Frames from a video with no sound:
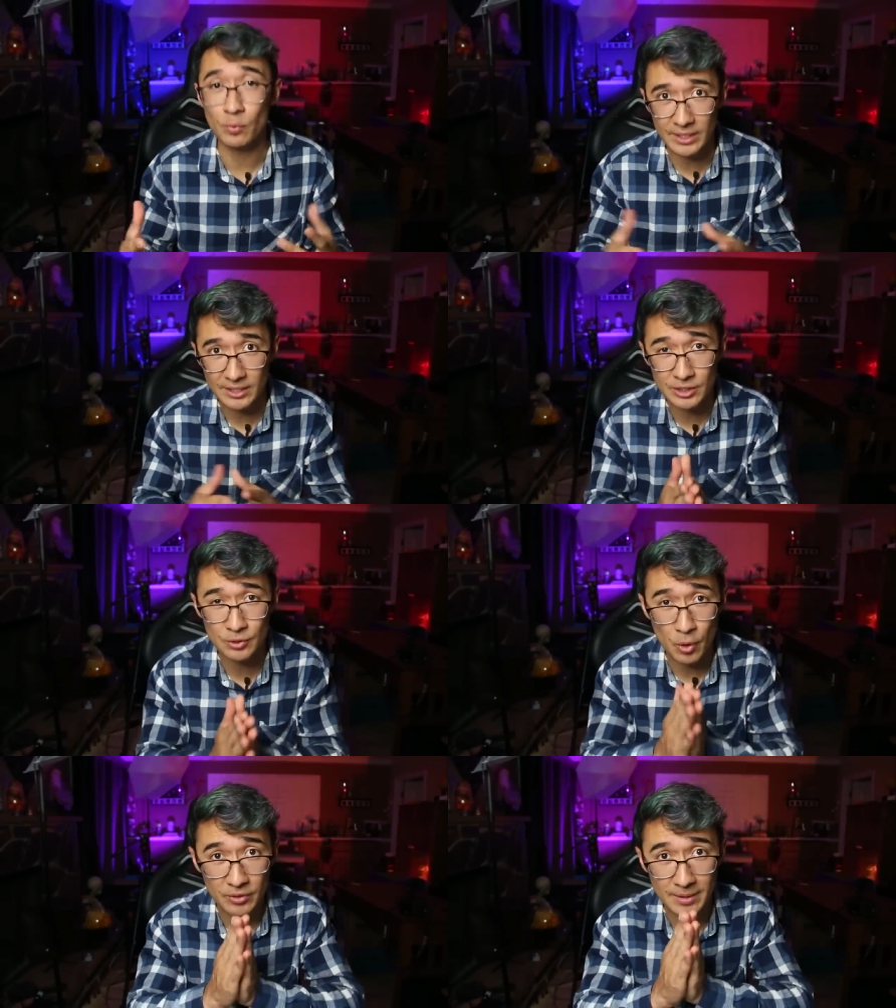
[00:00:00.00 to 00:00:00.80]
we need
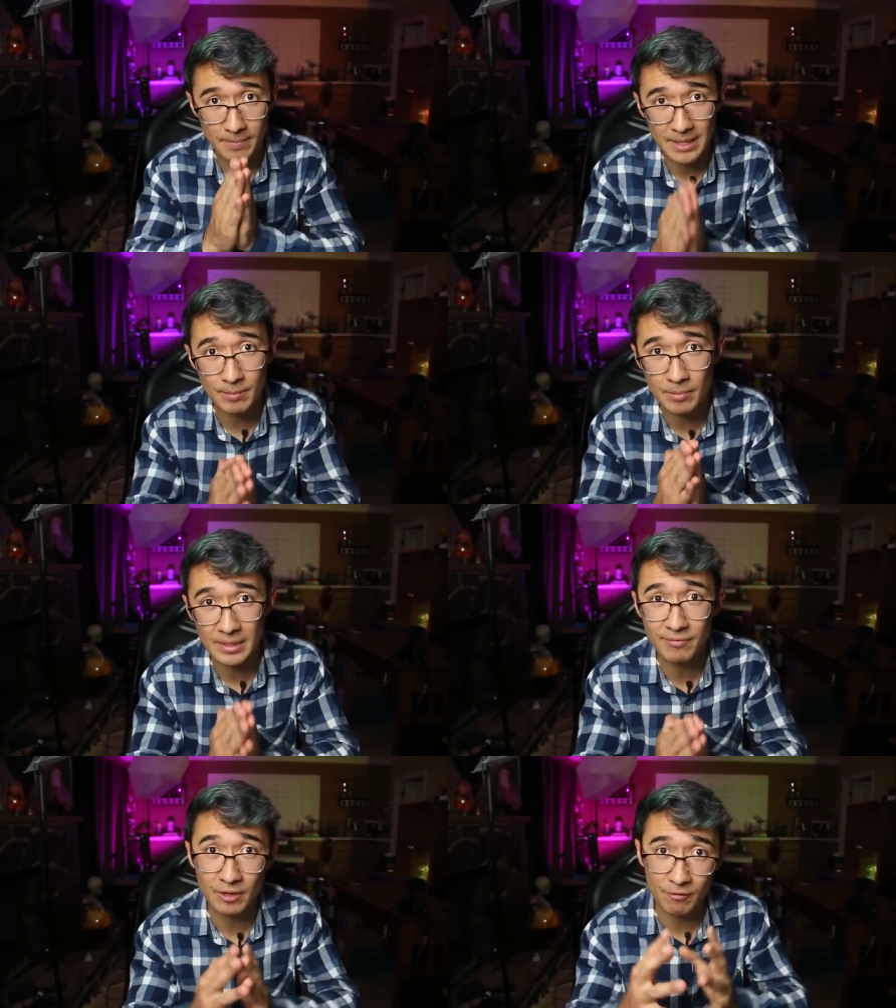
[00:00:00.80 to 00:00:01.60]
to know the minimum
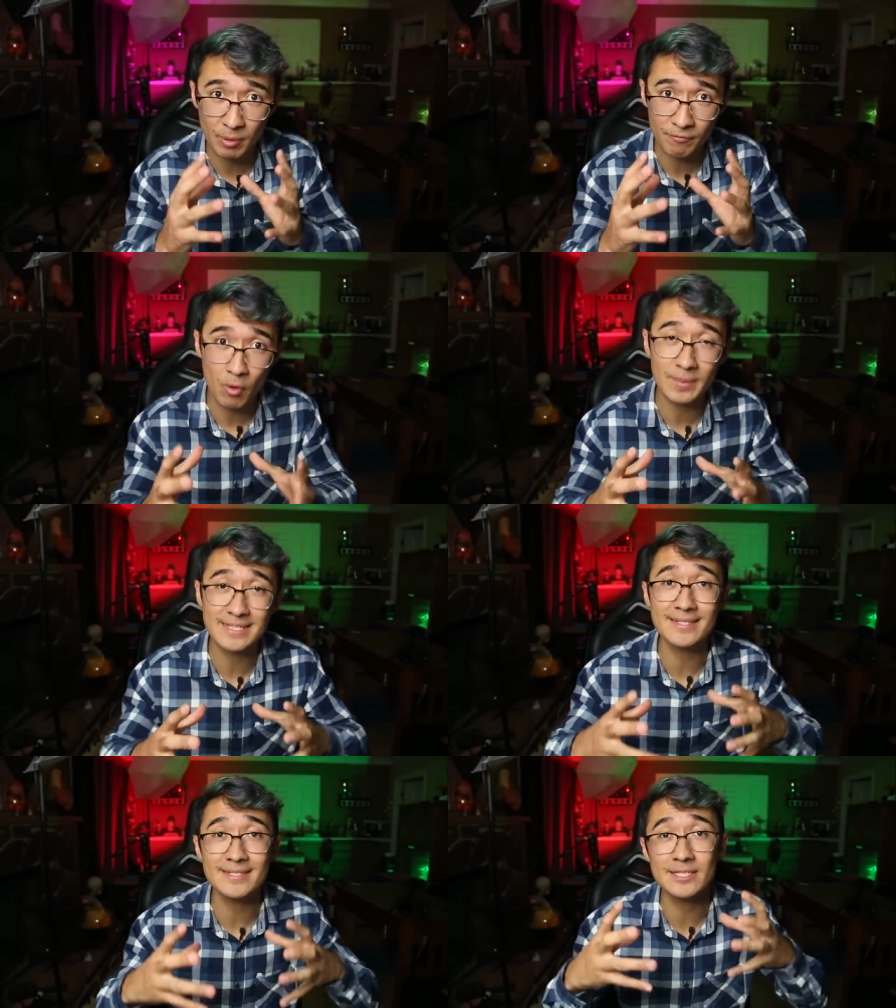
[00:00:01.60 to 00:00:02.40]
level of
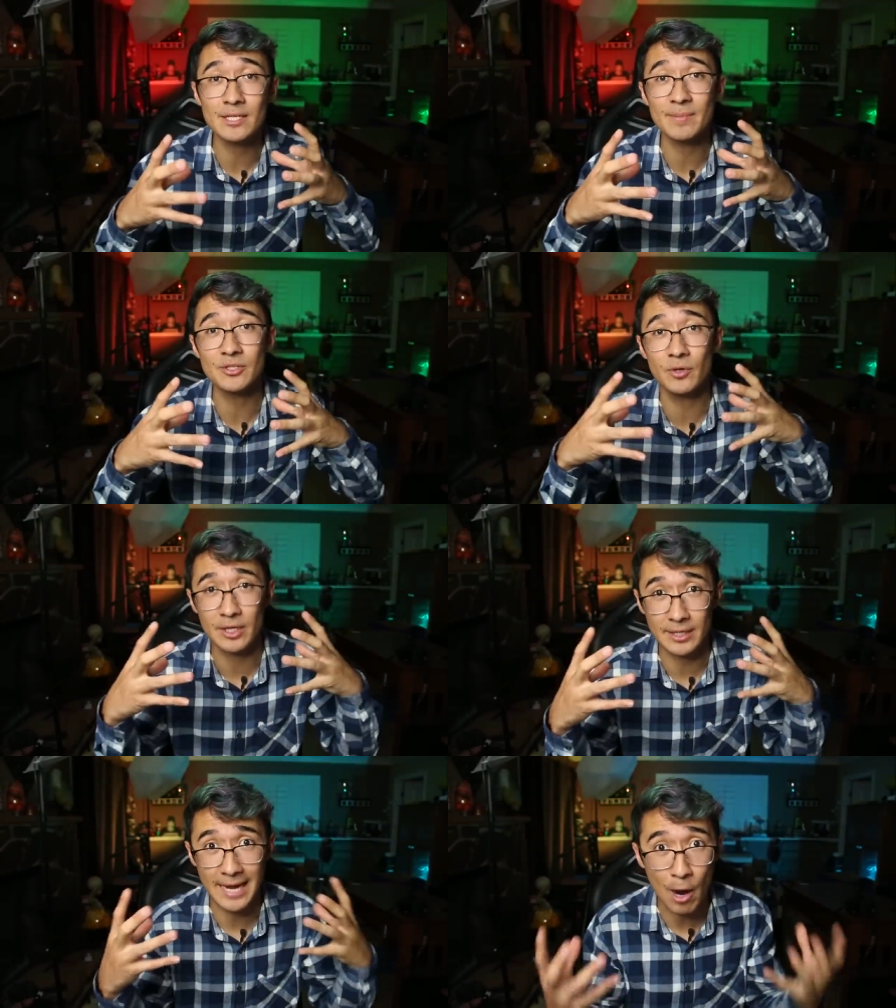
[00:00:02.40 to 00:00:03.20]
performance this system is
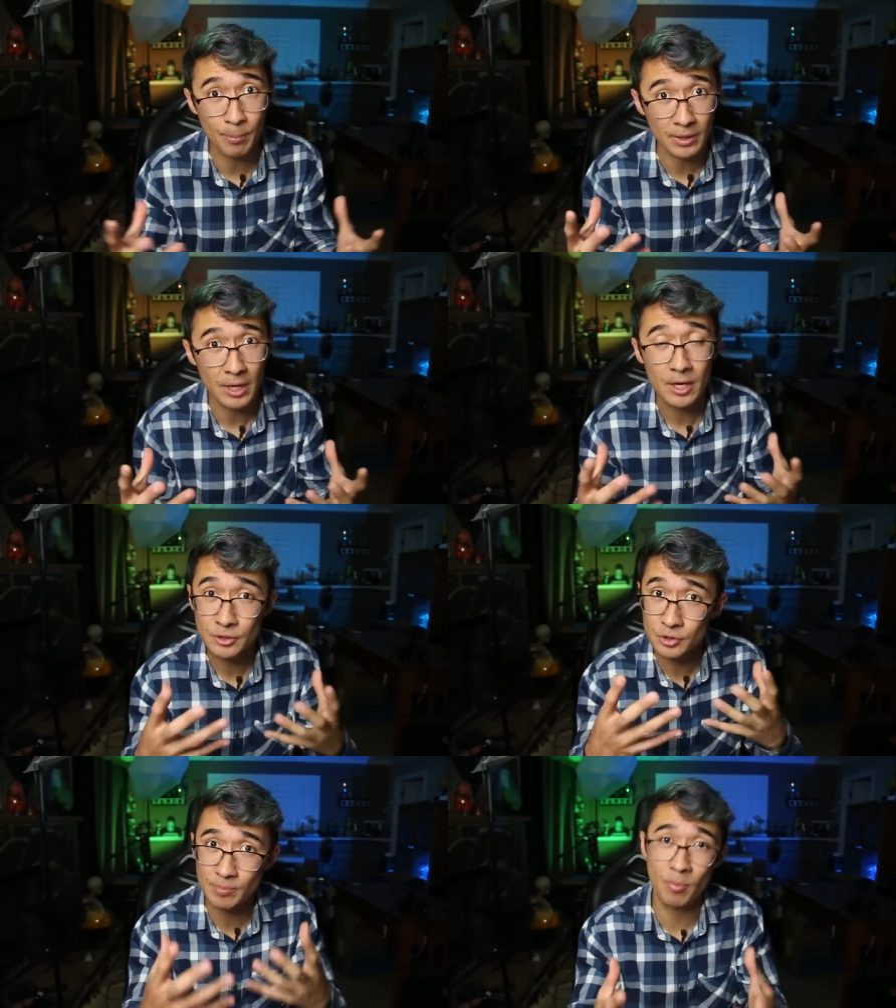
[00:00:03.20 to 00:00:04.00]
going to need to output
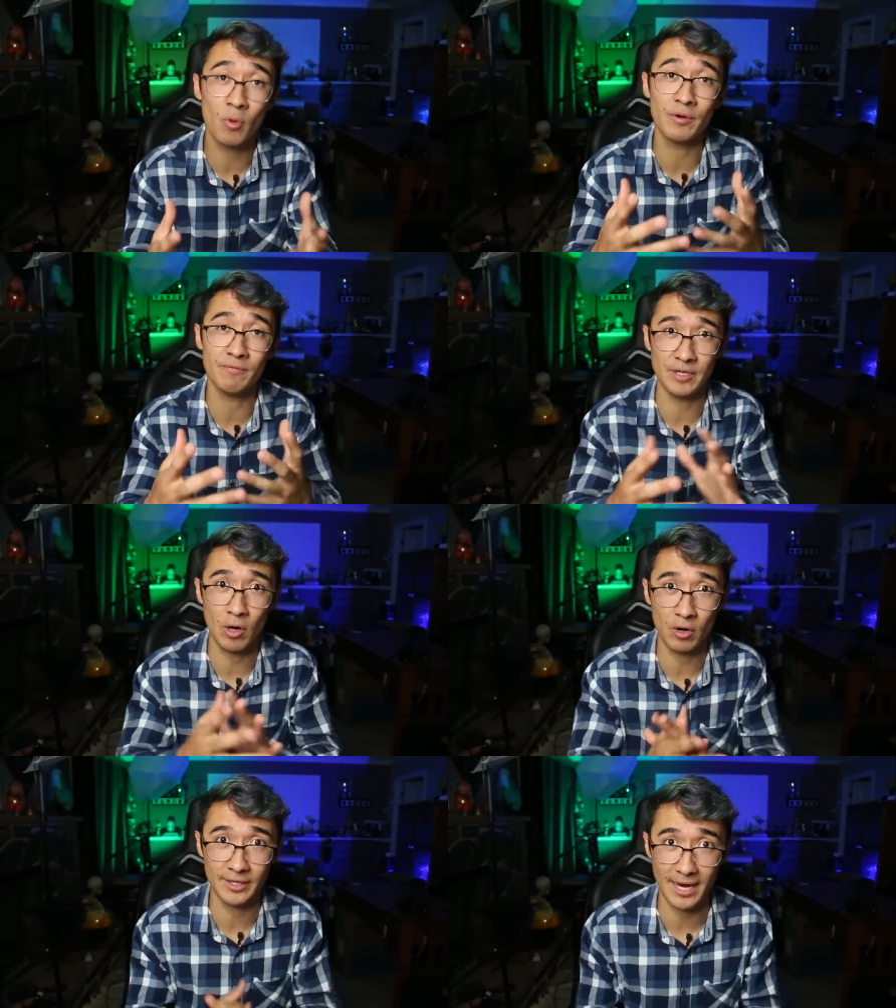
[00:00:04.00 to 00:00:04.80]
to support
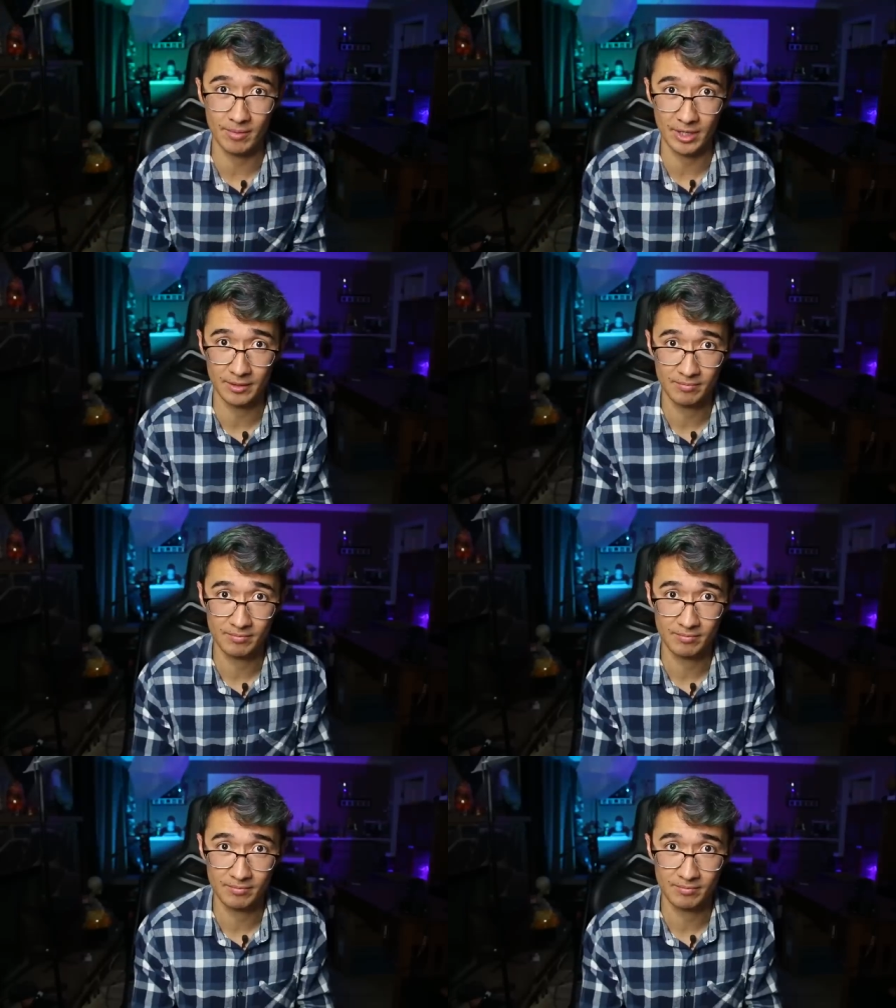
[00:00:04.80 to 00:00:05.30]
VR gaming.